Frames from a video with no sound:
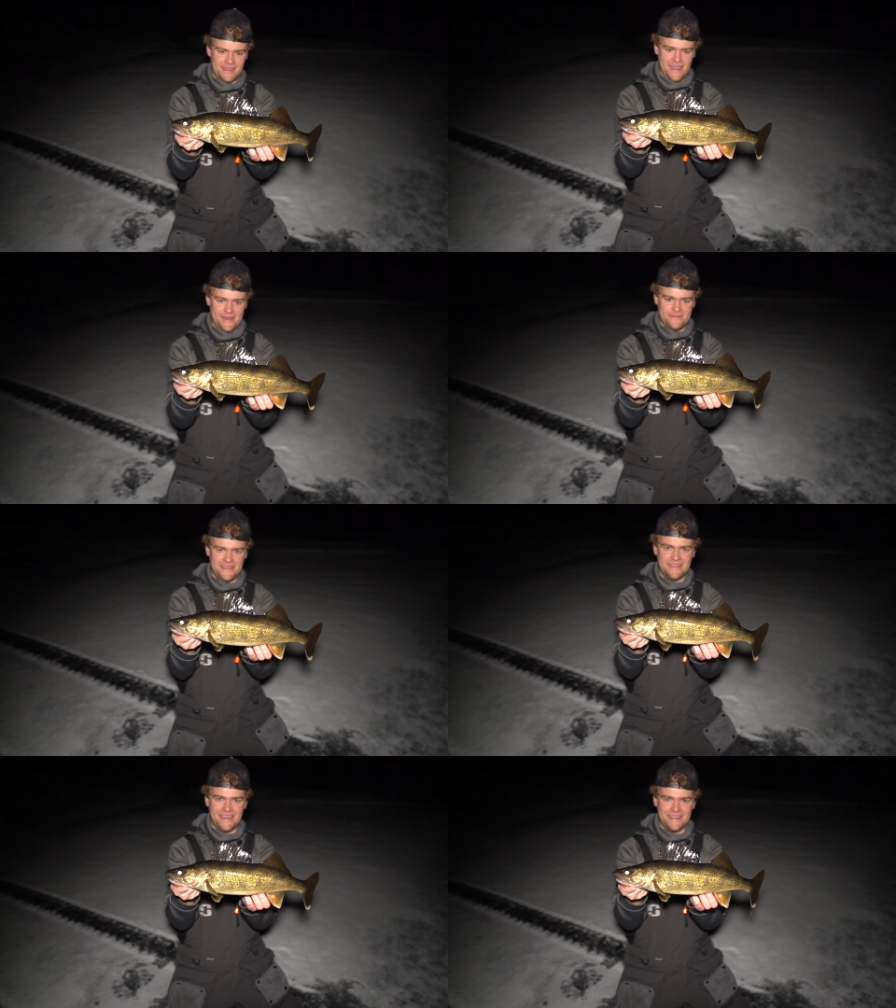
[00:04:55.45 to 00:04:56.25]
Can't
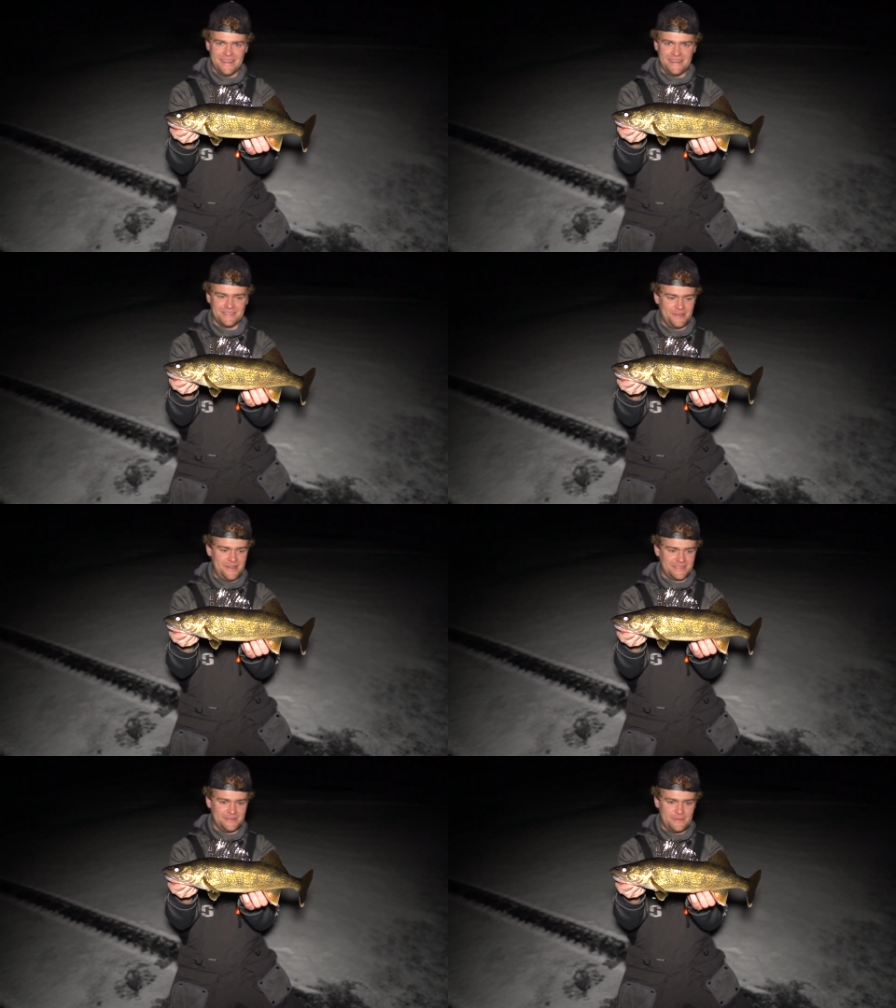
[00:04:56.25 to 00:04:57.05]
beat that. That is
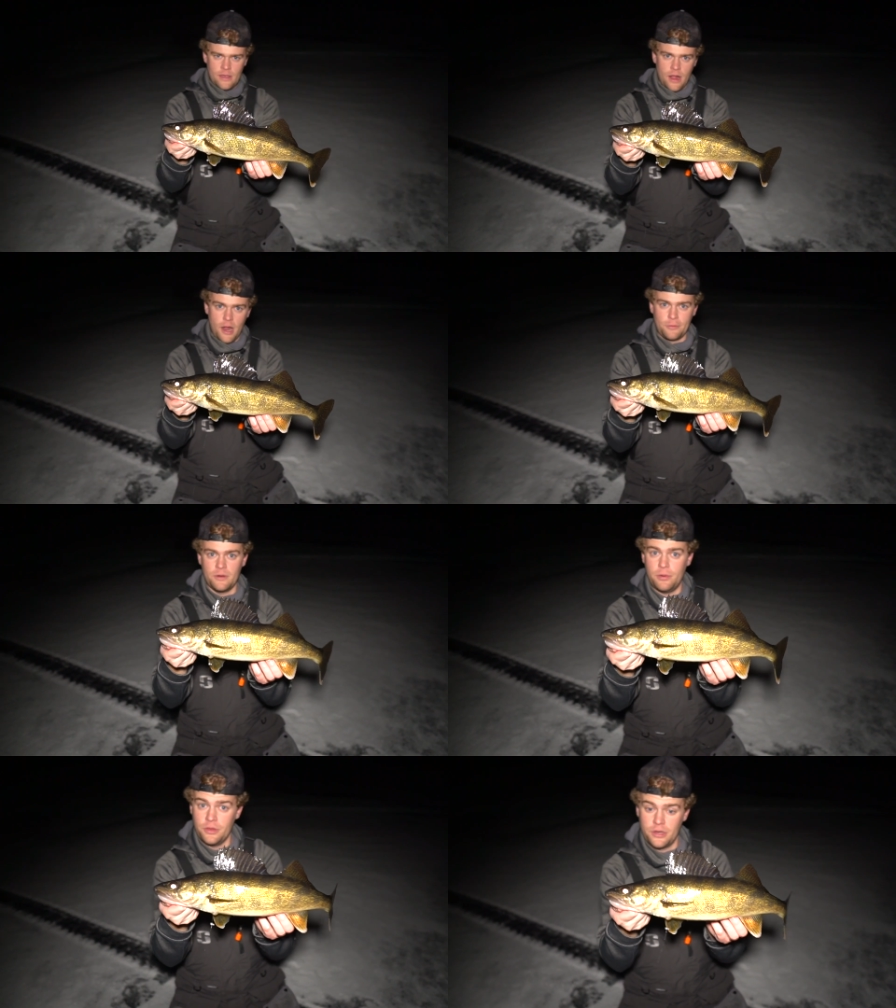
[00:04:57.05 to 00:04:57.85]
awesome. All right, we're
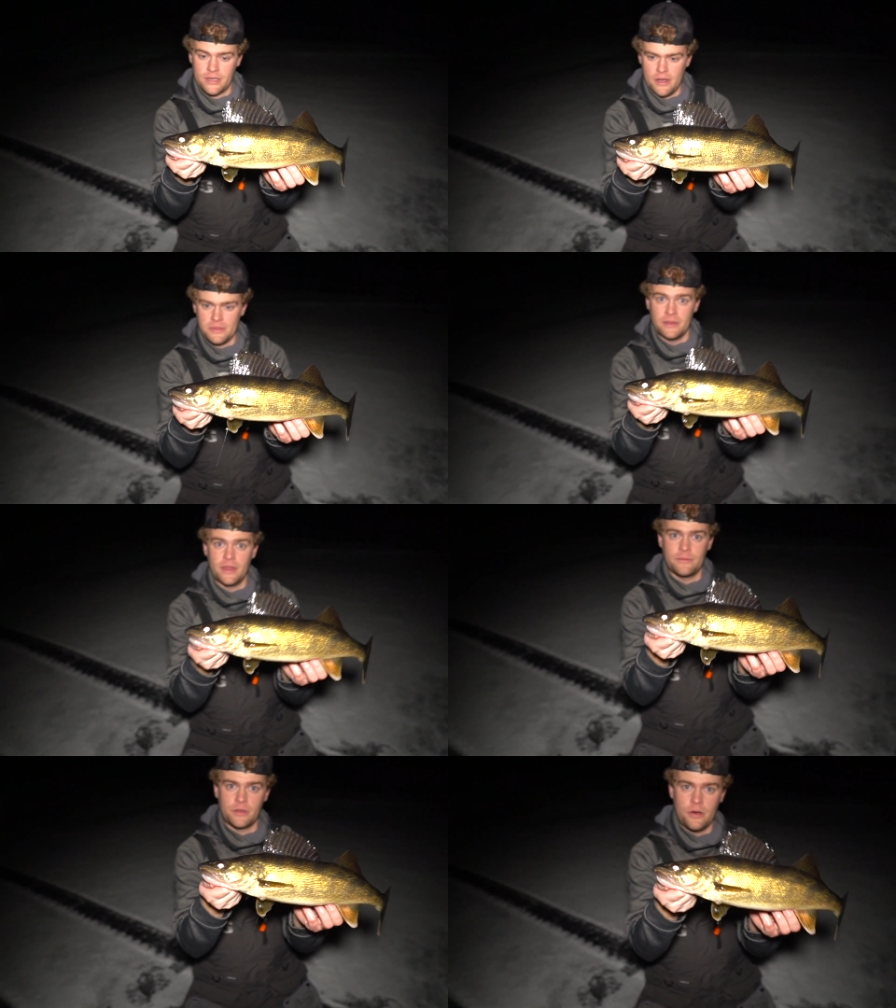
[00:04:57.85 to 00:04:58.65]
gonna pull the hook out and then
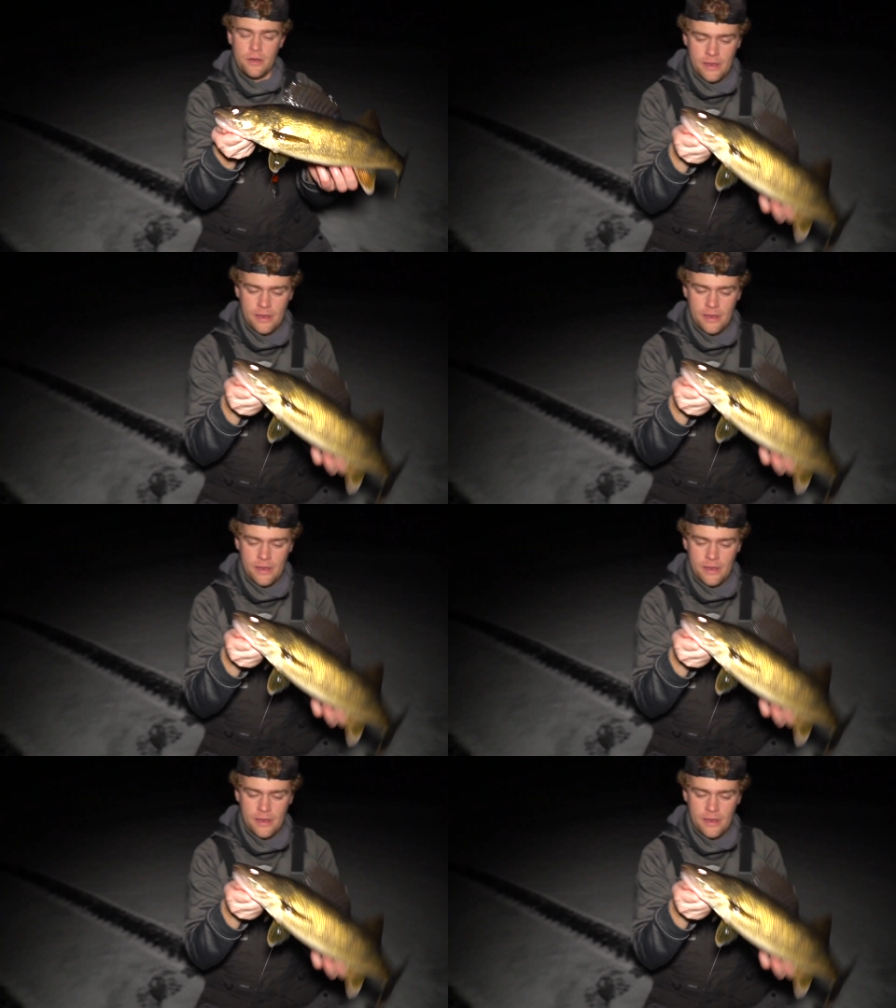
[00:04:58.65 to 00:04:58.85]
let them go.